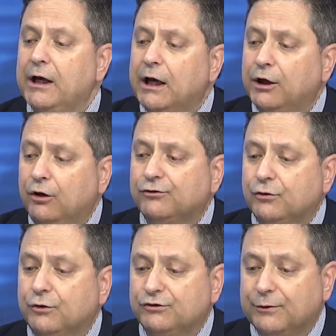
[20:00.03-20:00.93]
It
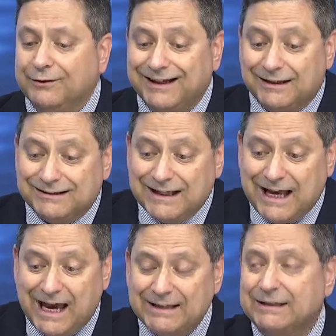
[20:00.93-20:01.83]
also is something that
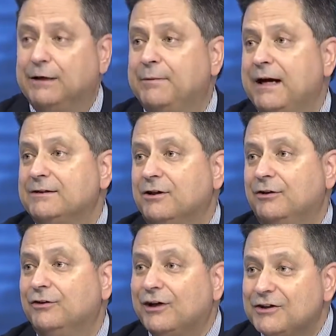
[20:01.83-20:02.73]
has to get passed on
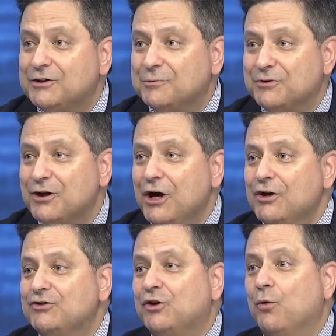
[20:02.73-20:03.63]
to customers.
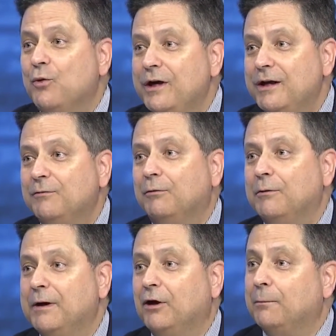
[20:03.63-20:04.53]
So we, when we
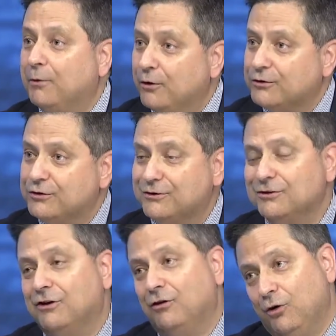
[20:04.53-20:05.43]
make our purchases,
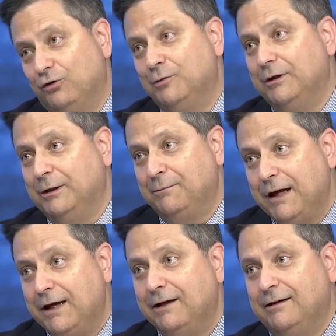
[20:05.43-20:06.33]
are ultimately
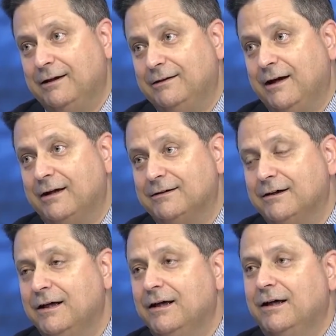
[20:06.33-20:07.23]
paying that tax.
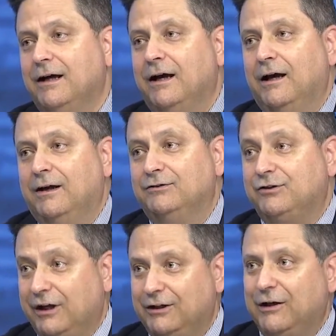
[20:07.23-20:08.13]
Uh, as
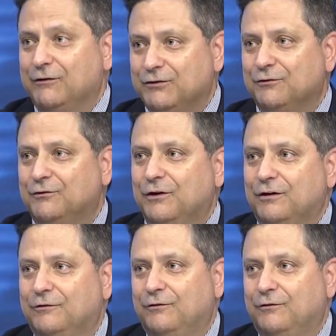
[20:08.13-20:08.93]
J.E. Davis of uh,